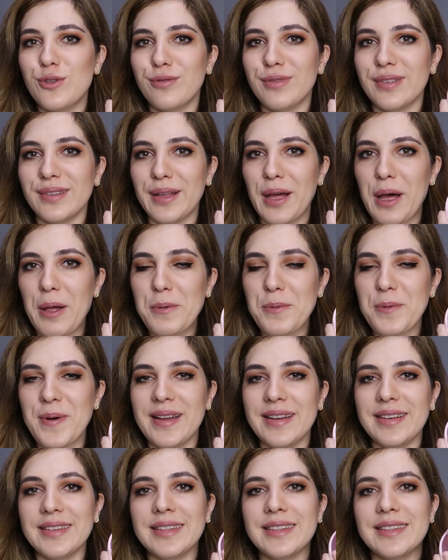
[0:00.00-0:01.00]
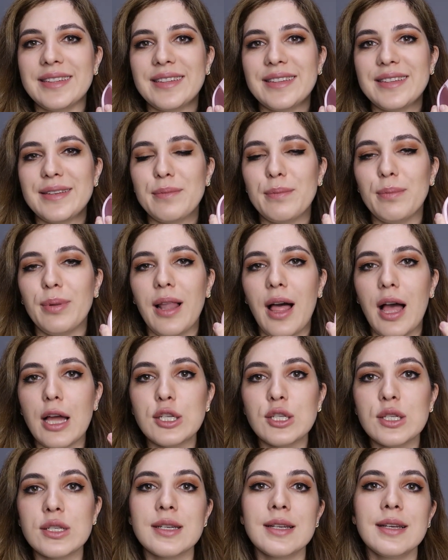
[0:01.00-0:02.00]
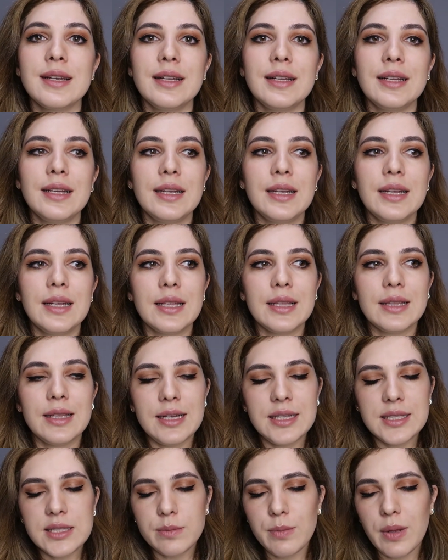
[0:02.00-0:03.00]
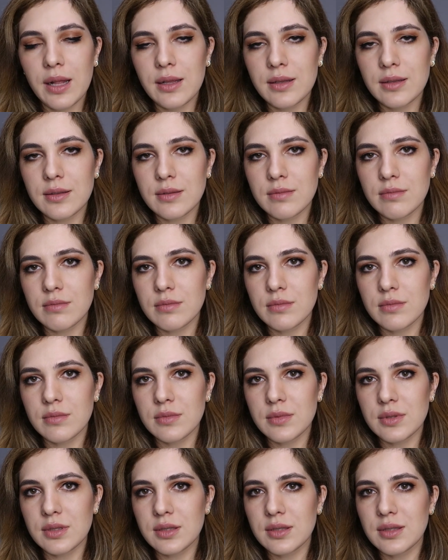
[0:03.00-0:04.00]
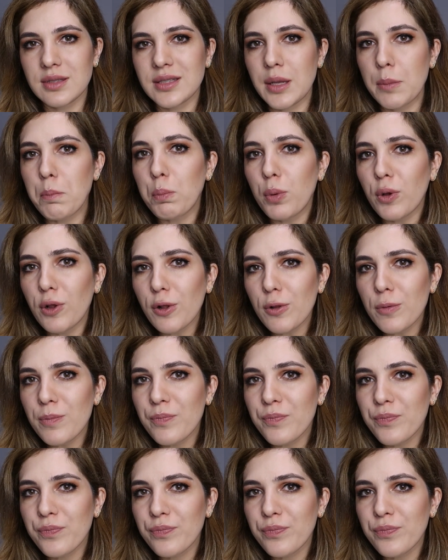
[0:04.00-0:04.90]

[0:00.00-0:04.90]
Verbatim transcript: juvenile one uh, blush they smell simple